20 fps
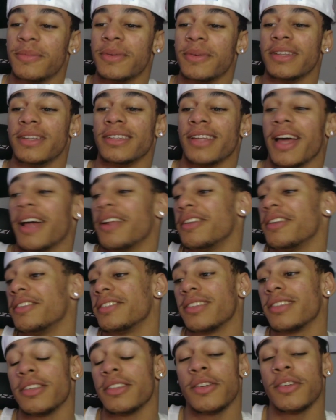but
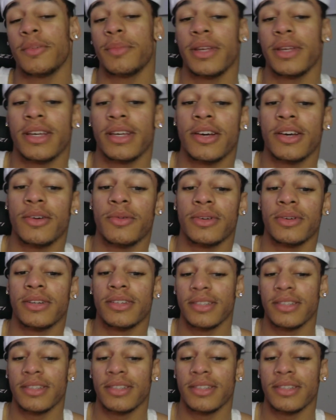this could be a good one.